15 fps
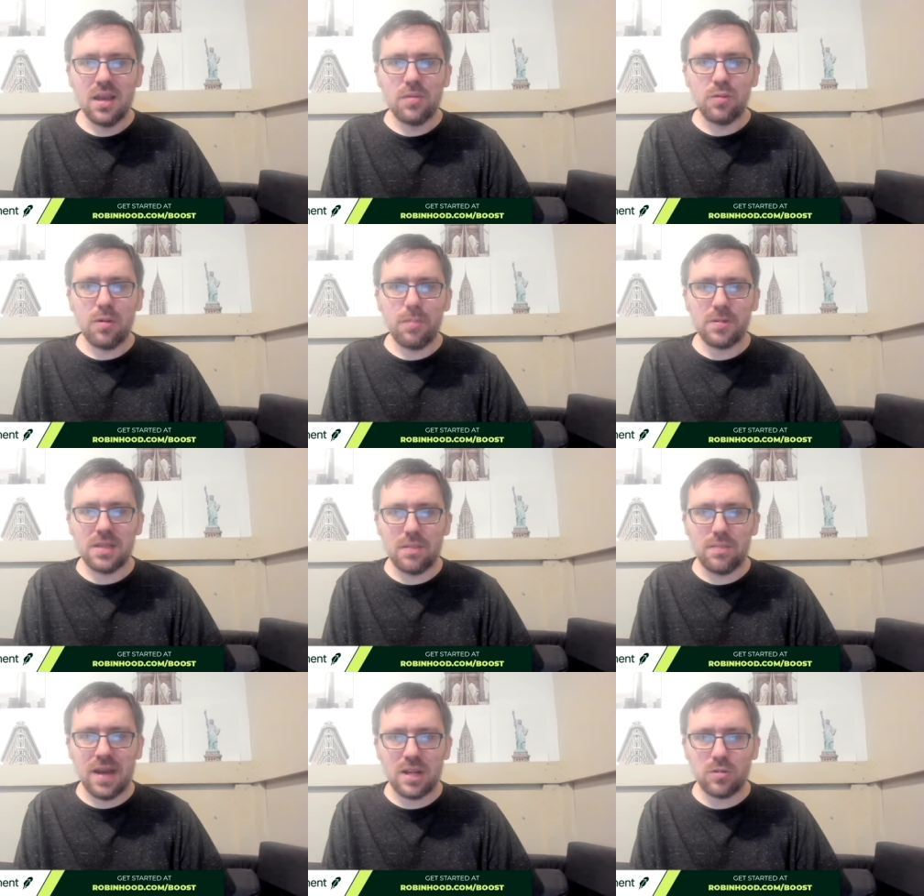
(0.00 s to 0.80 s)

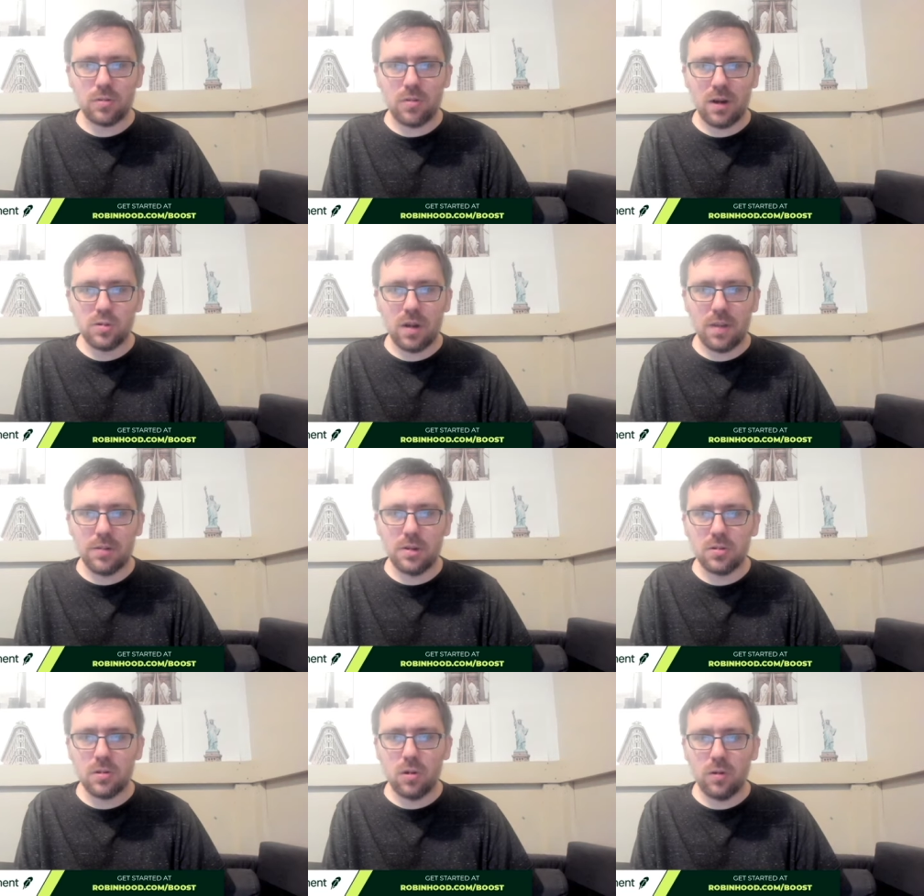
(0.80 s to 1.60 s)
3% match requires
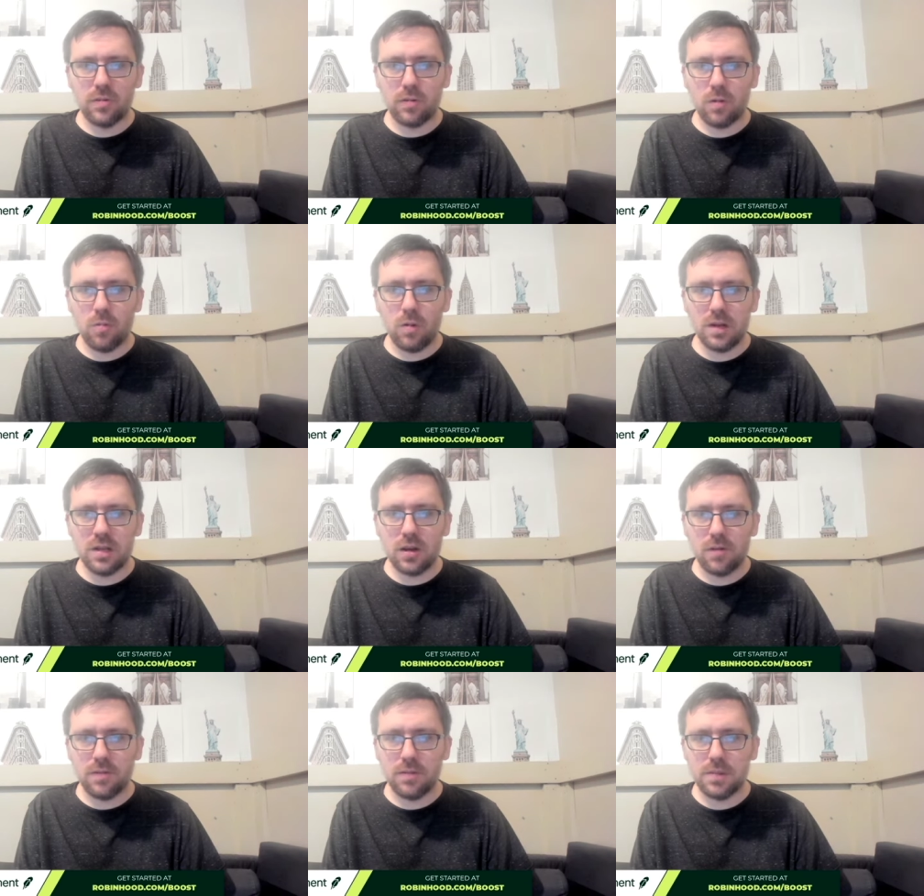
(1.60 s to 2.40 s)
Robinhood Gold for one
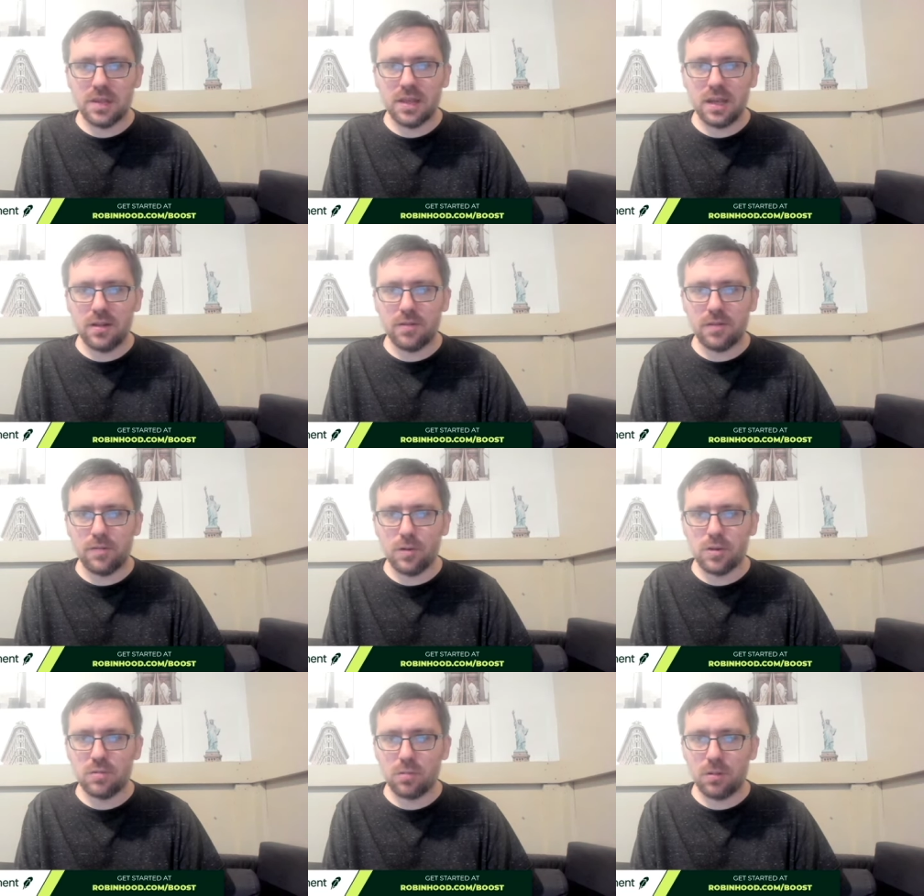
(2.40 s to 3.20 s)
year from the date of the
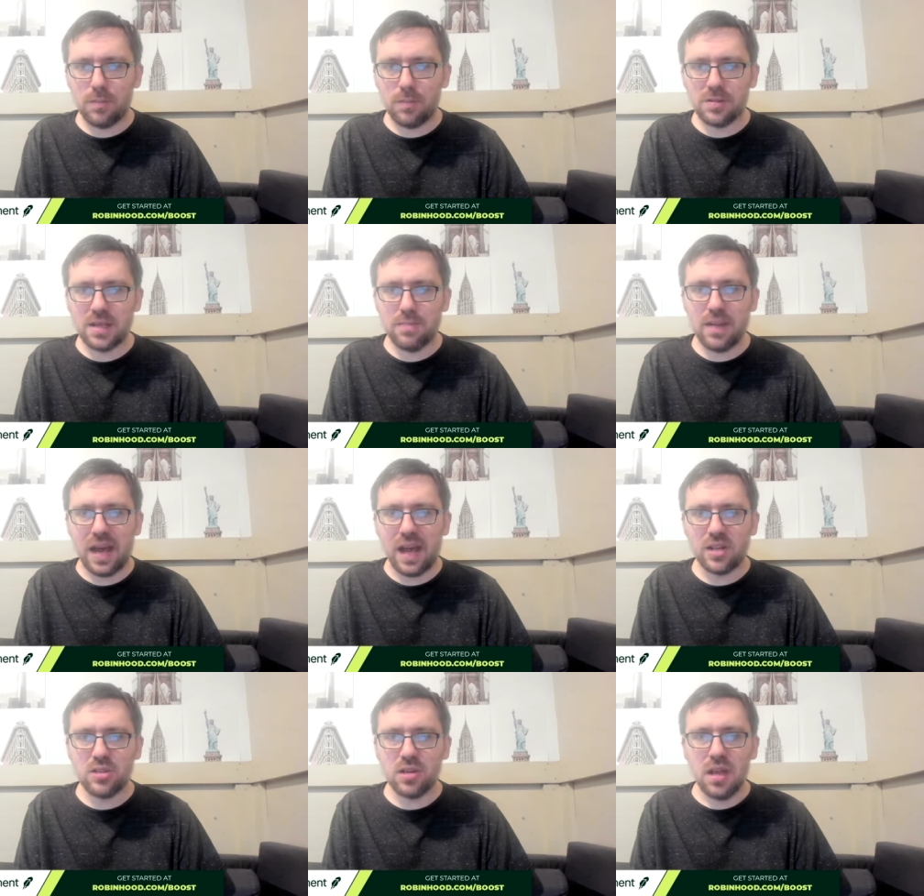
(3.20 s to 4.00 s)
first 3%
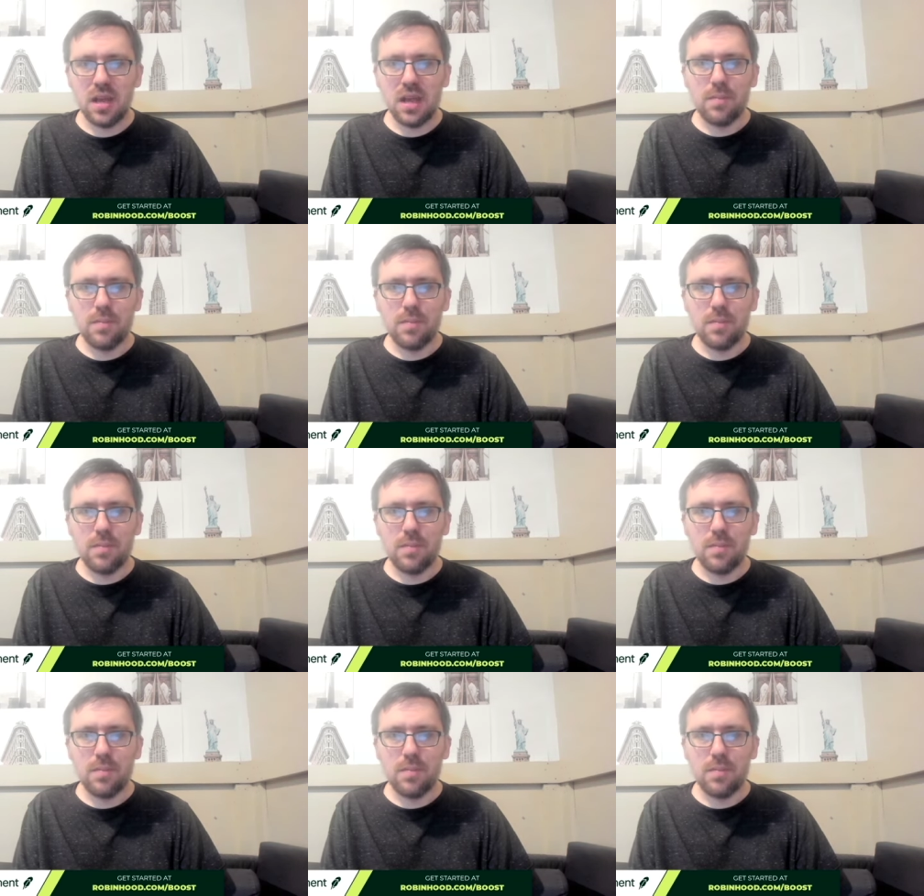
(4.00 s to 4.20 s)
match.